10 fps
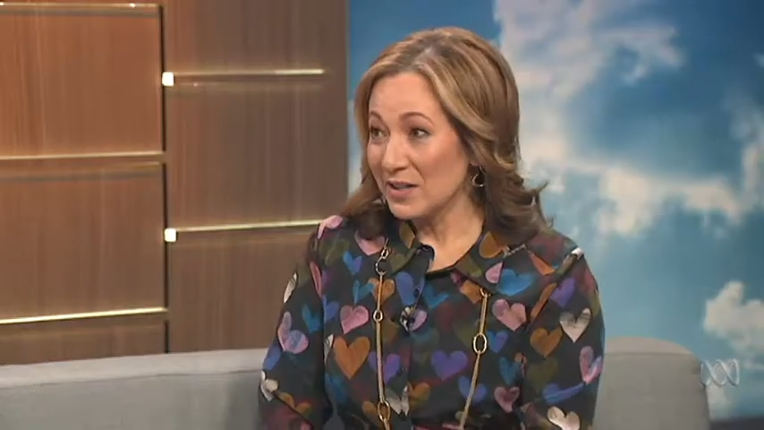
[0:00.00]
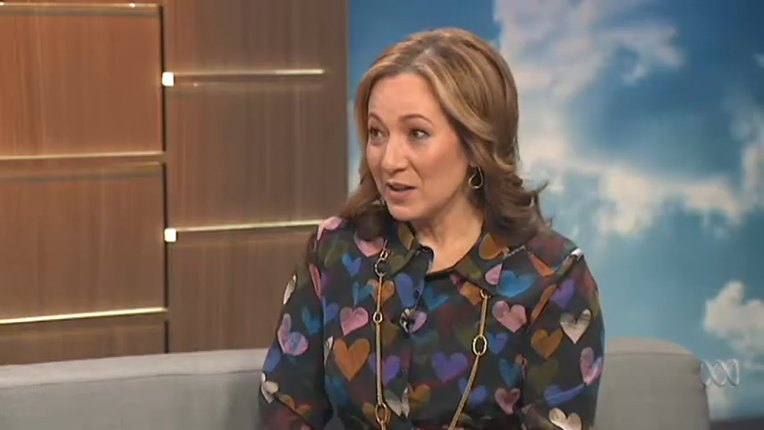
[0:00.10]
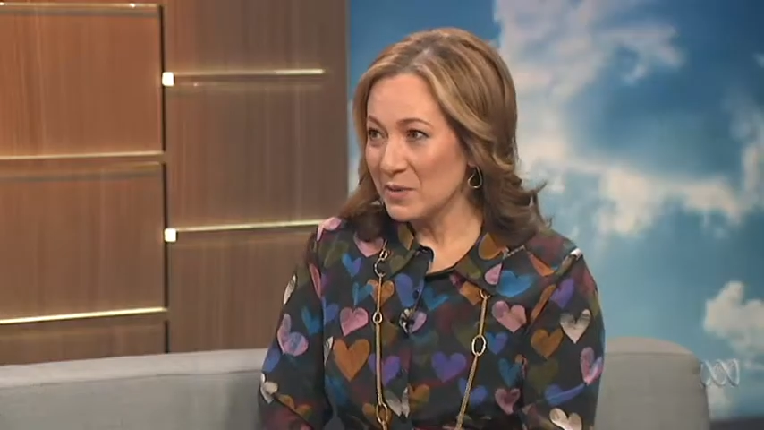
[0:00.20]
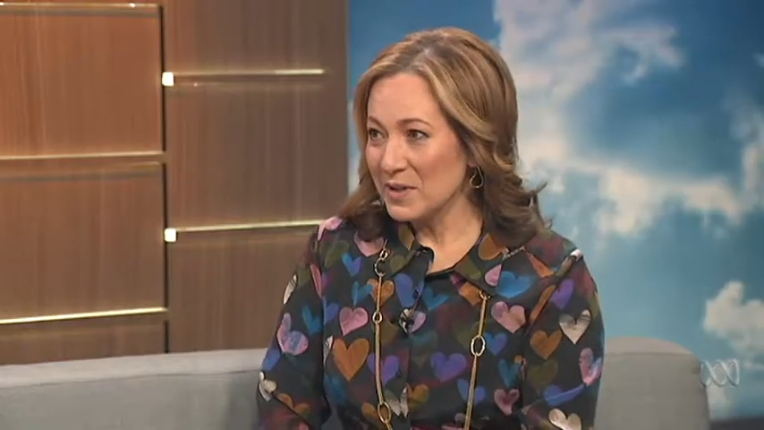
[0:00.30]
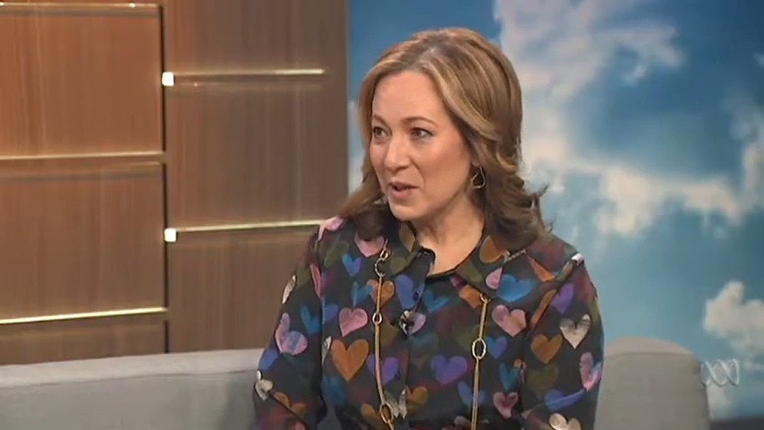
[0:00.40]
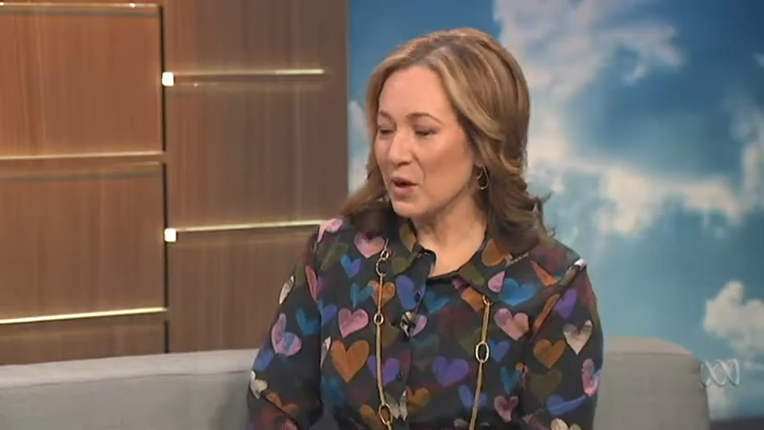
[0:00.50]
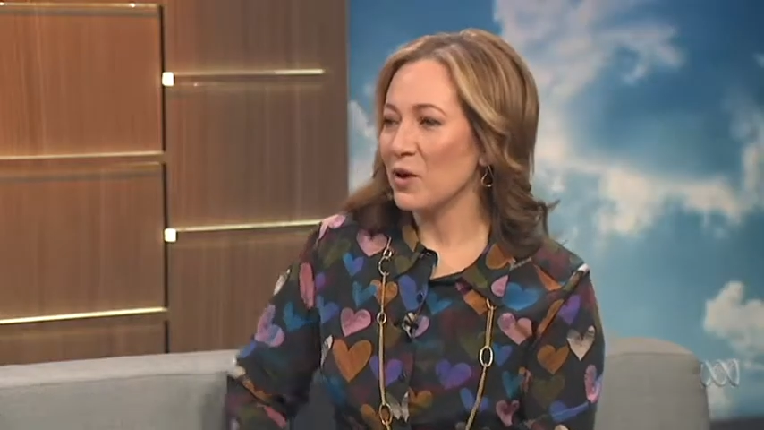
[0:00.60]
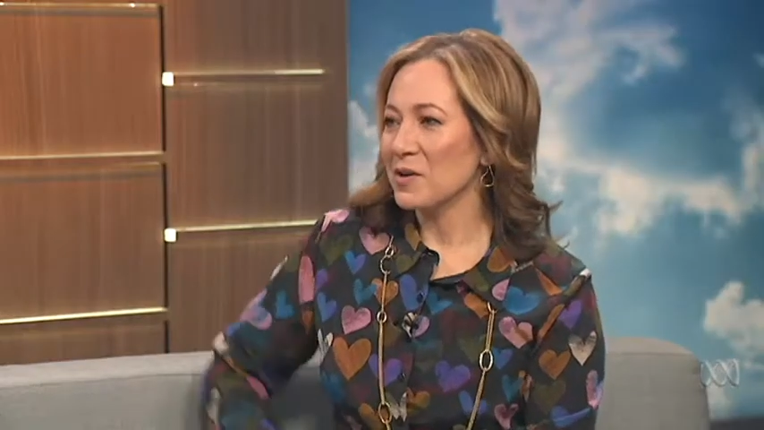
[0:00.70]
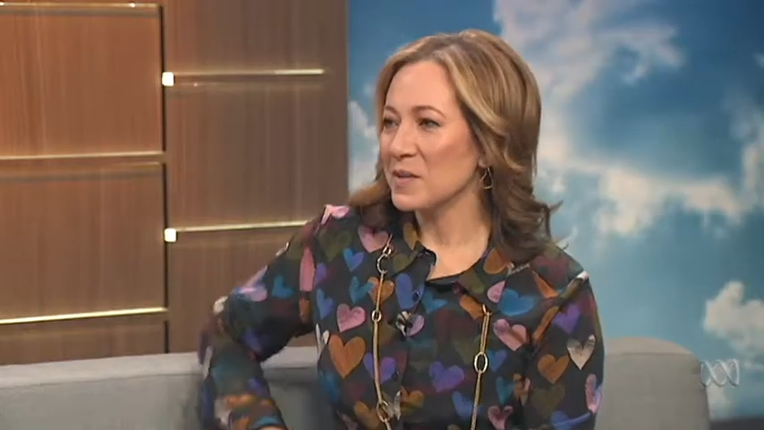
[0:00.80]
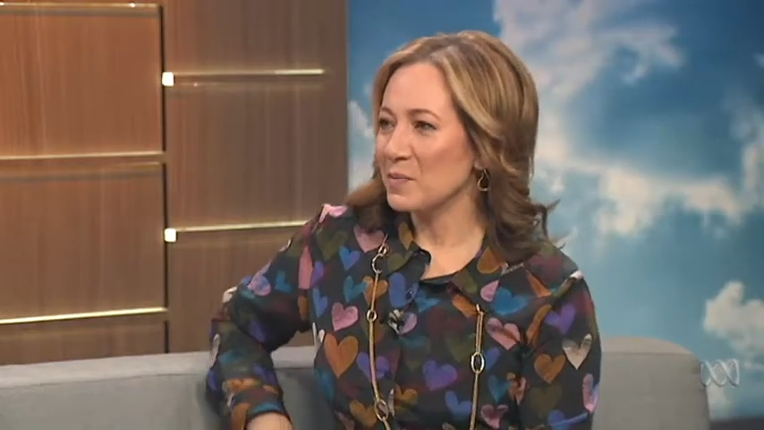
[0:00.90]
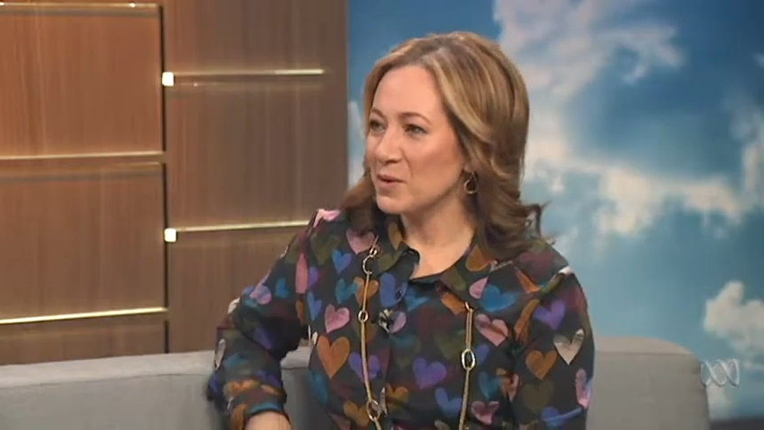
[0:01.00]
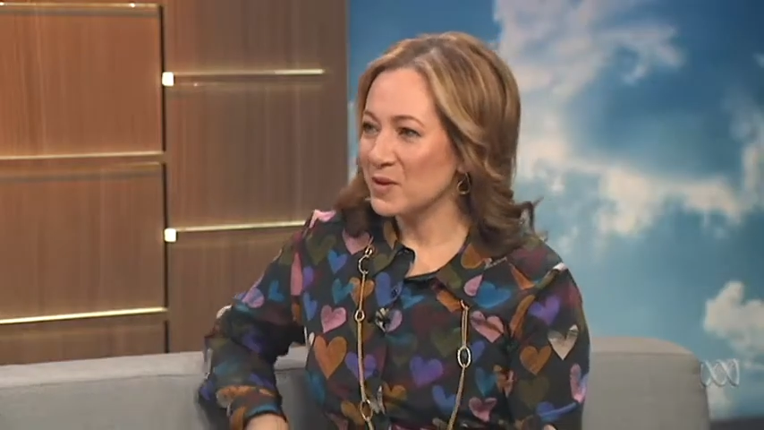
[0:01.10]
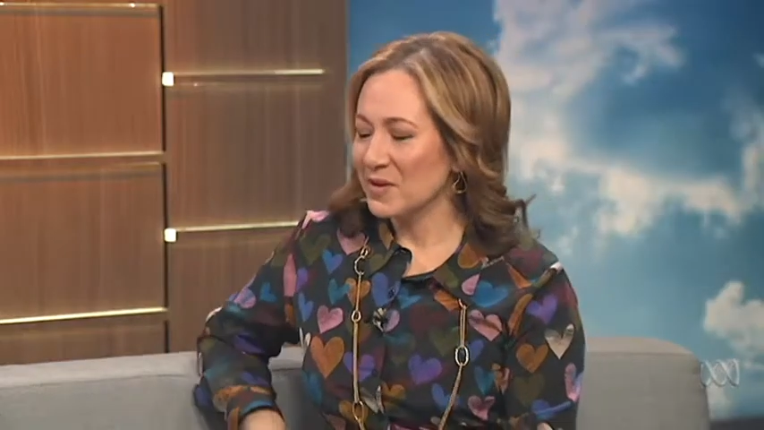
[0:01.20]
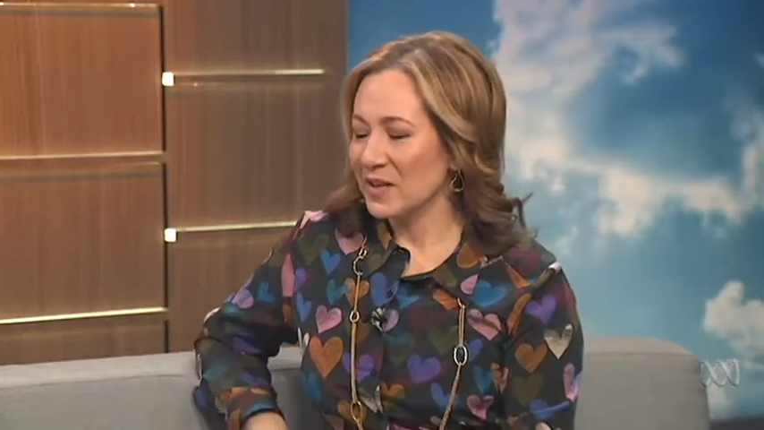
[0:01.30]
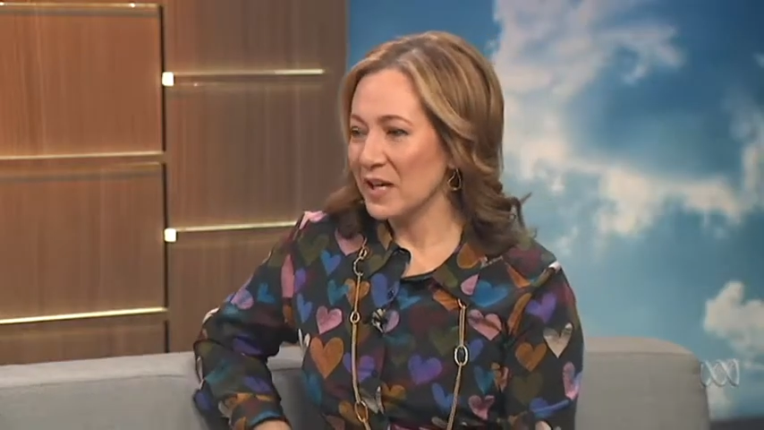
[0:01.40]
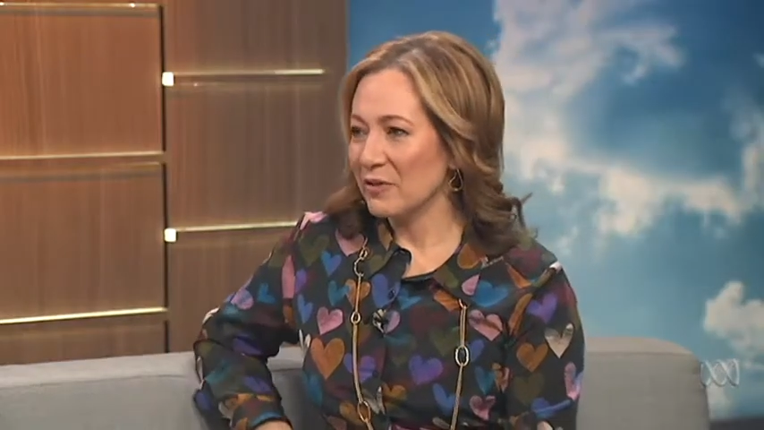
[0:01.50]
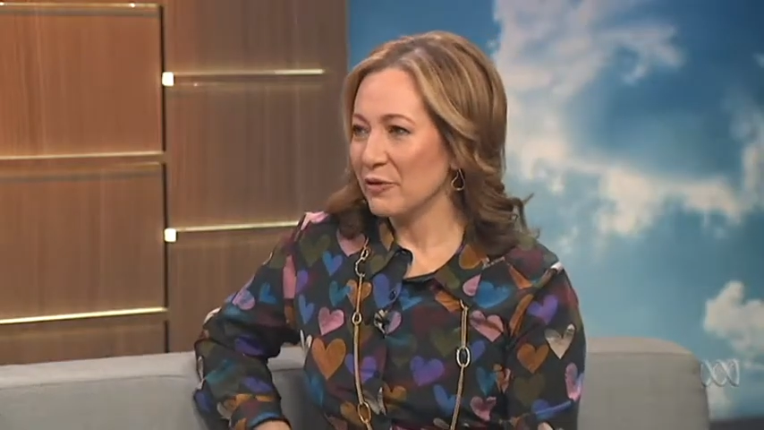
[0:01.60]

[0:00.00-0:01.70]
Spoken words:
I was the correspondent there